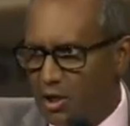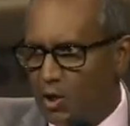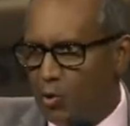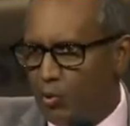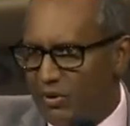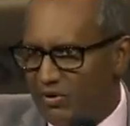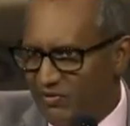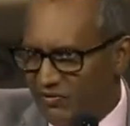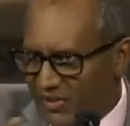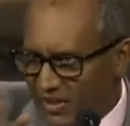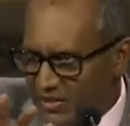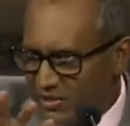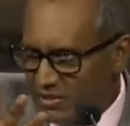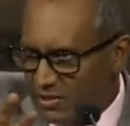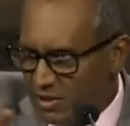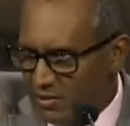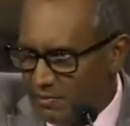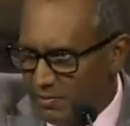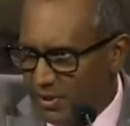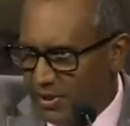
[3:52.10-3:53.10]
with this
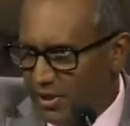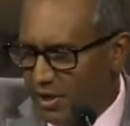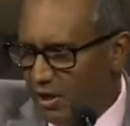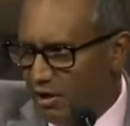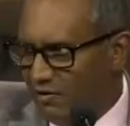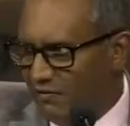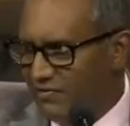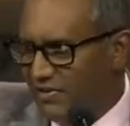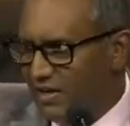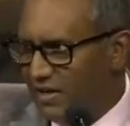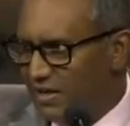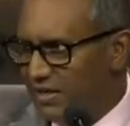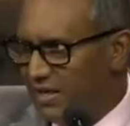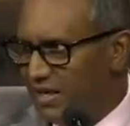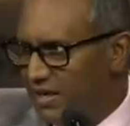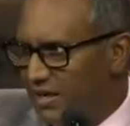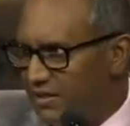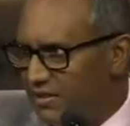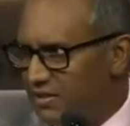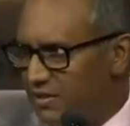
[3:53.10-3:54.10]
number of
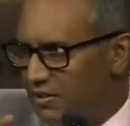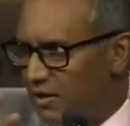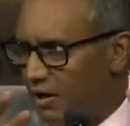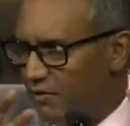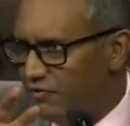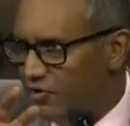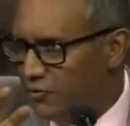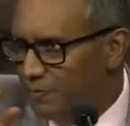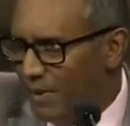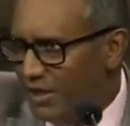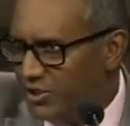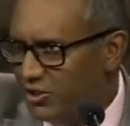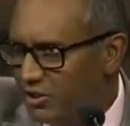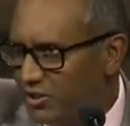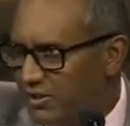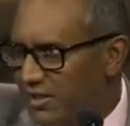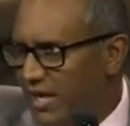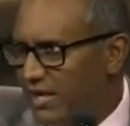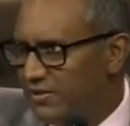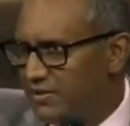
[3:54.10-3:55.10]
delegates, of special
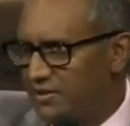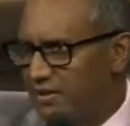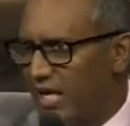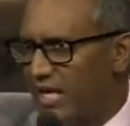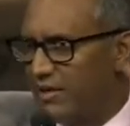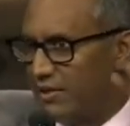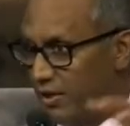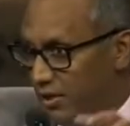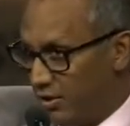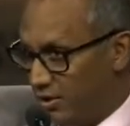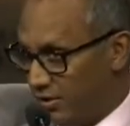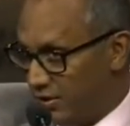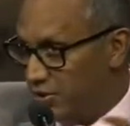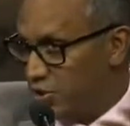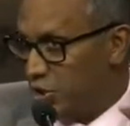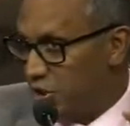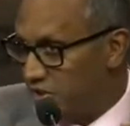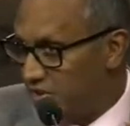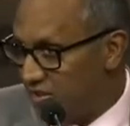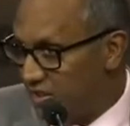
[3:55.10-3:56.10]
guests, and the
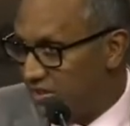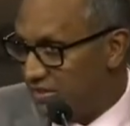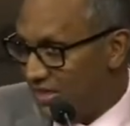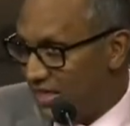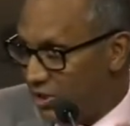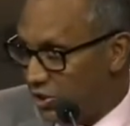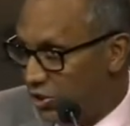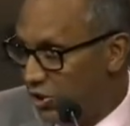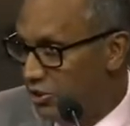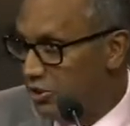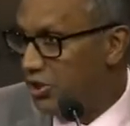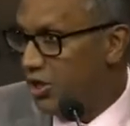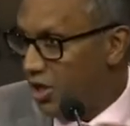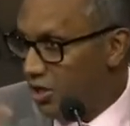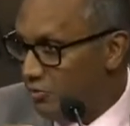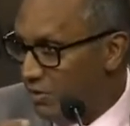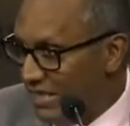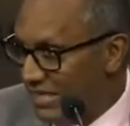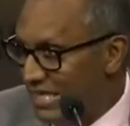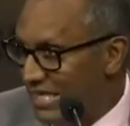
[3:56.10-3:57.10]
GC session
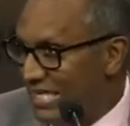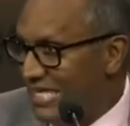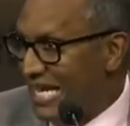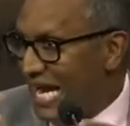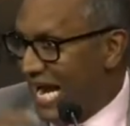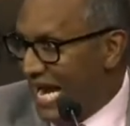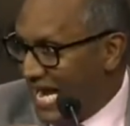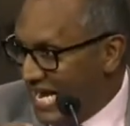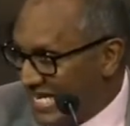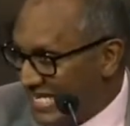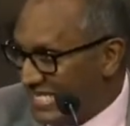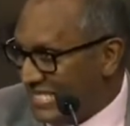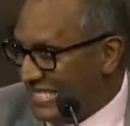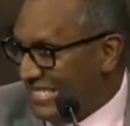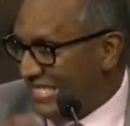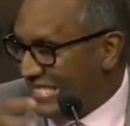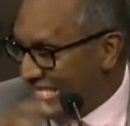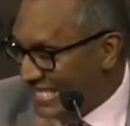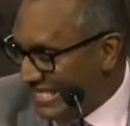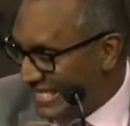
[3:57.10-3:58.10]
currently as
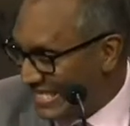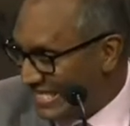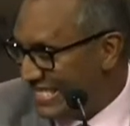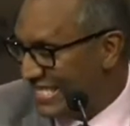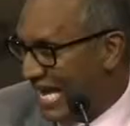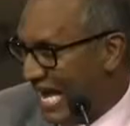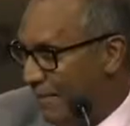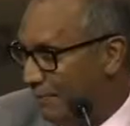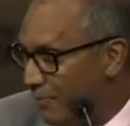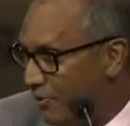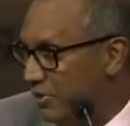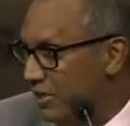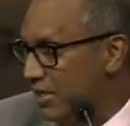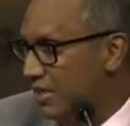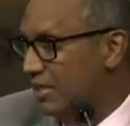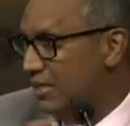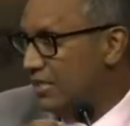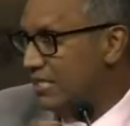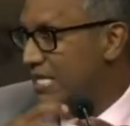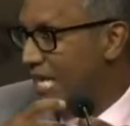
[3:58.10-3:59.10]
it is
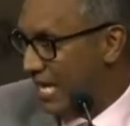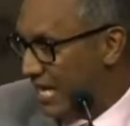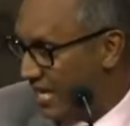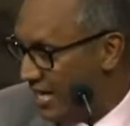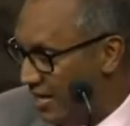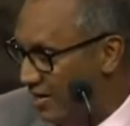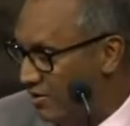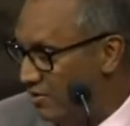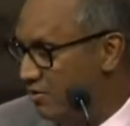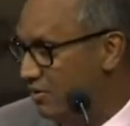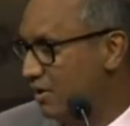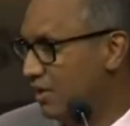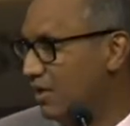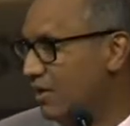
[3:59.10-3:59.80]
happening now,